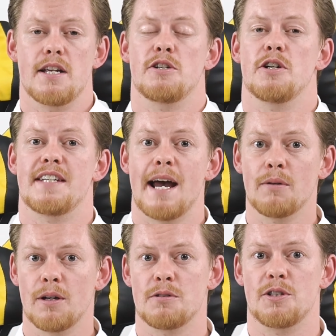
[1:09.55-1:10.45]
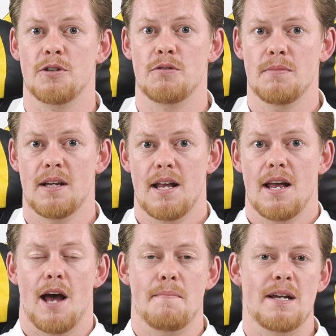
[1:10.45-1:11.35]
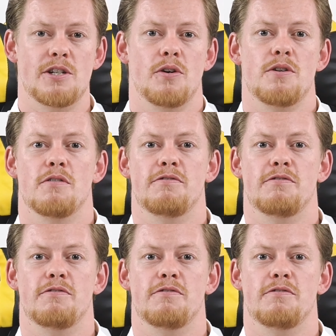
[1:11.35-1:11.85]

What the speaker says: You should download Zoom and make sure you're